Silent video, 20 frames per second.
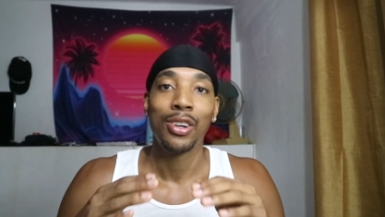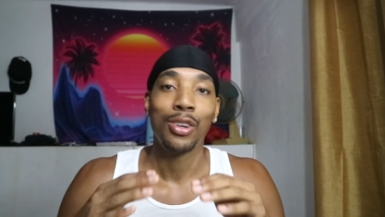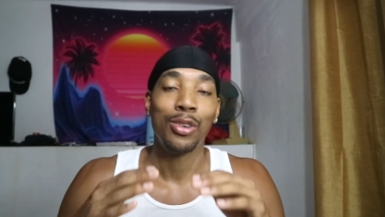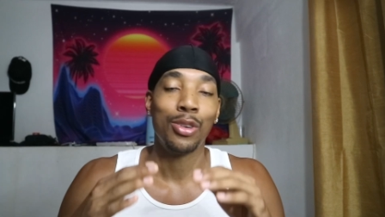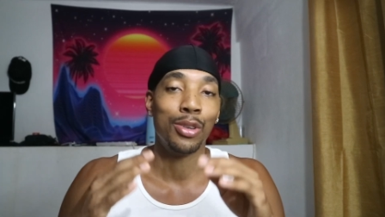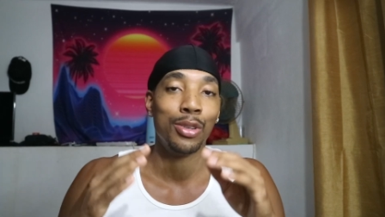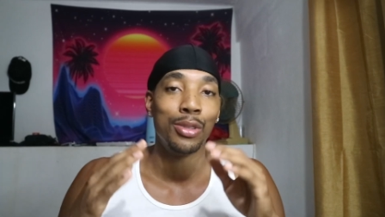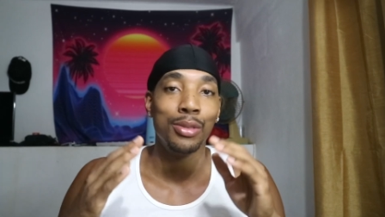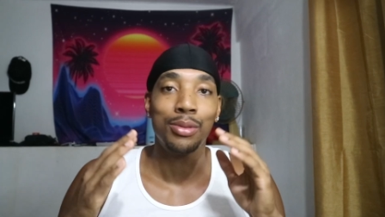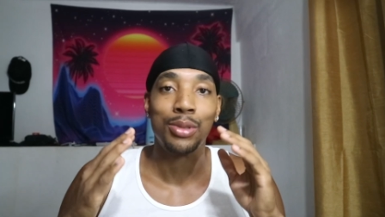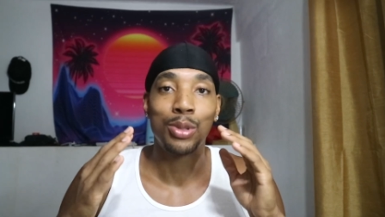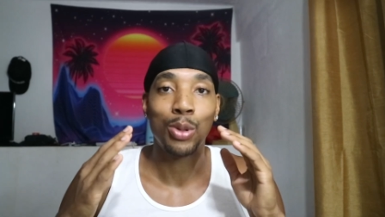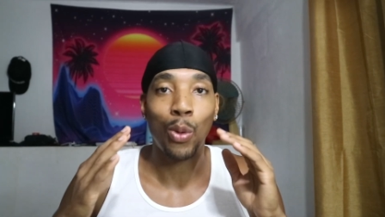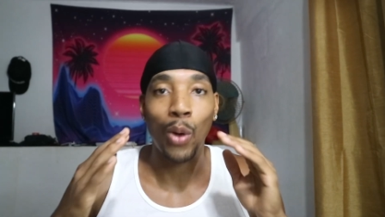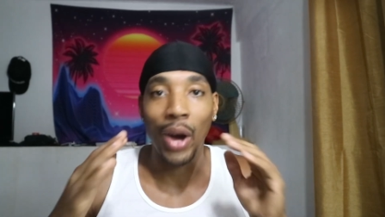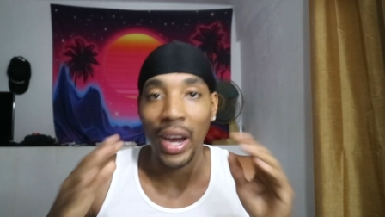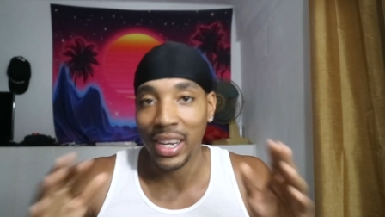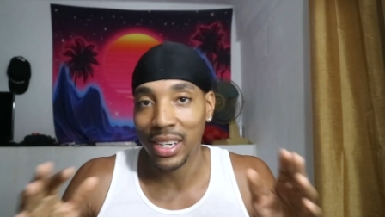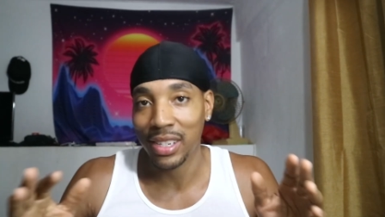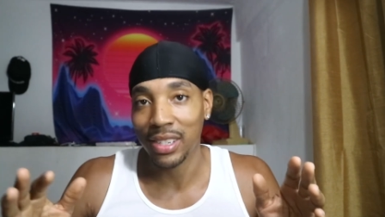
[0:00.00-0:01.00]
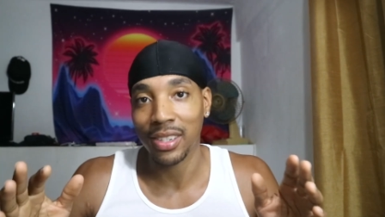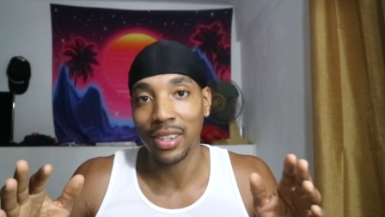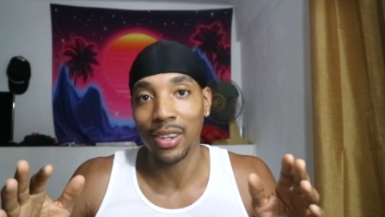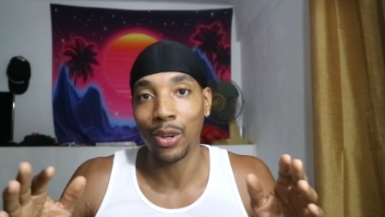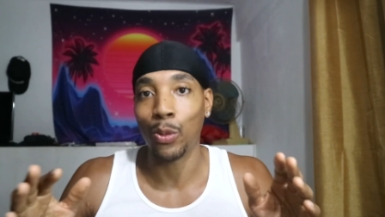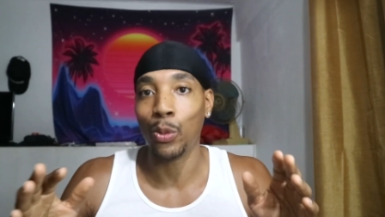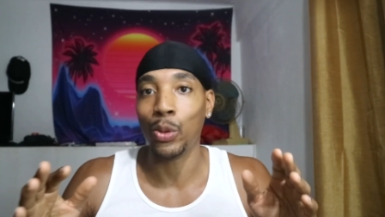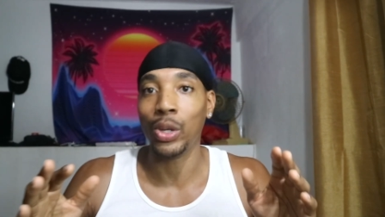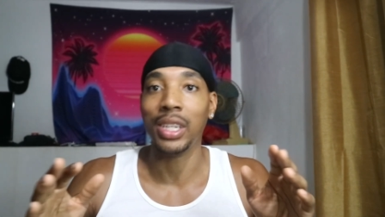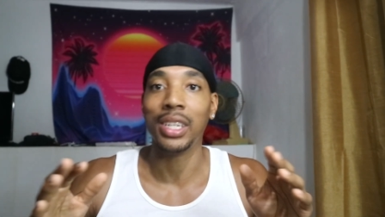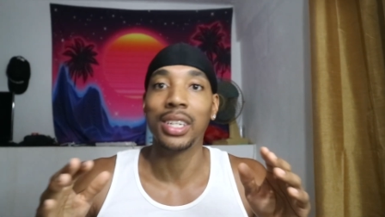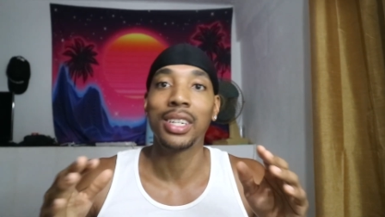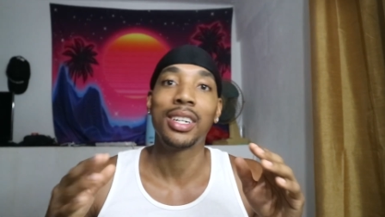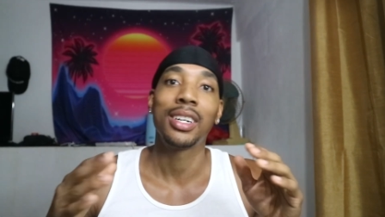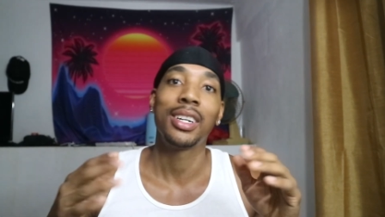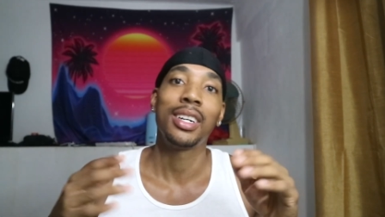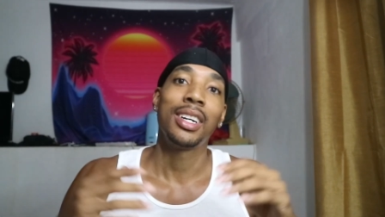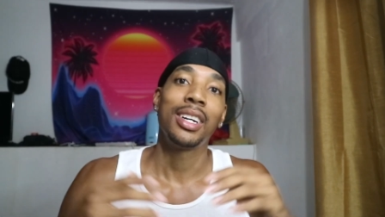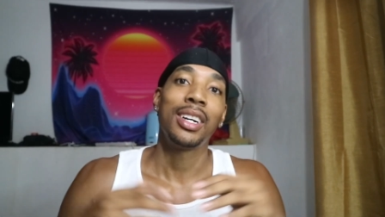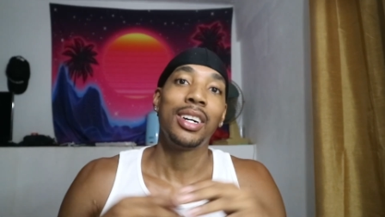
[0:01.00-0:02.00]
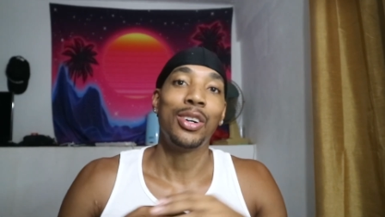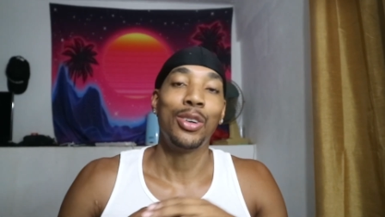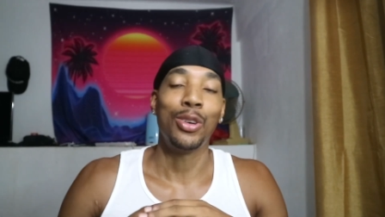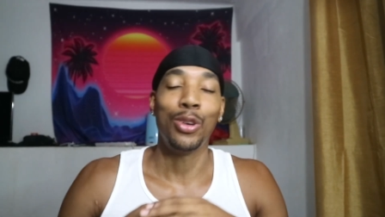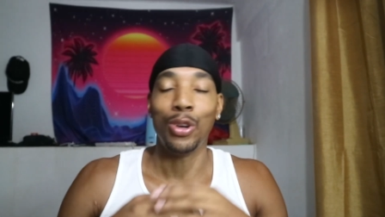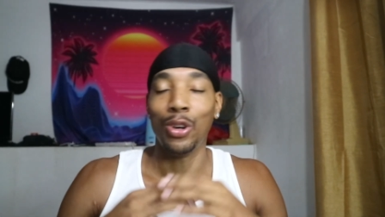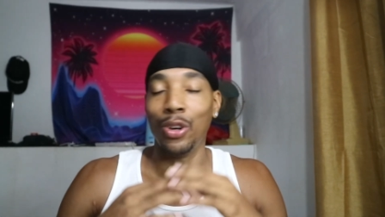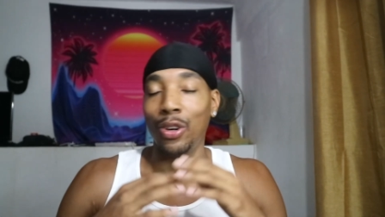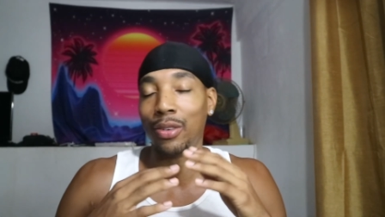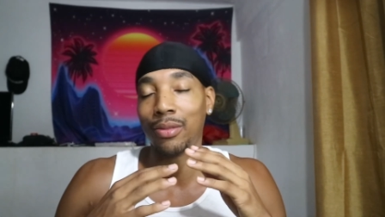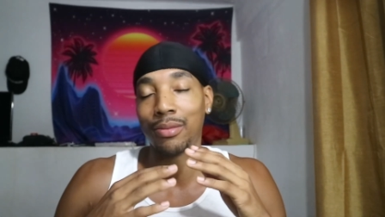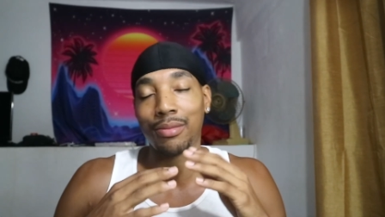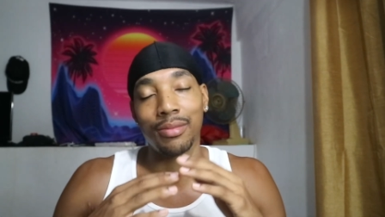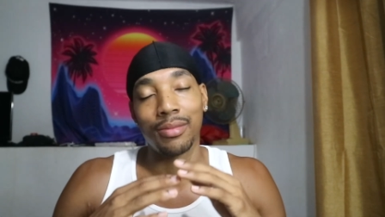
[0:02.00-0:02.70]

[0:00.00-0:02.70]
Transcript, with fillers: or twice a week, or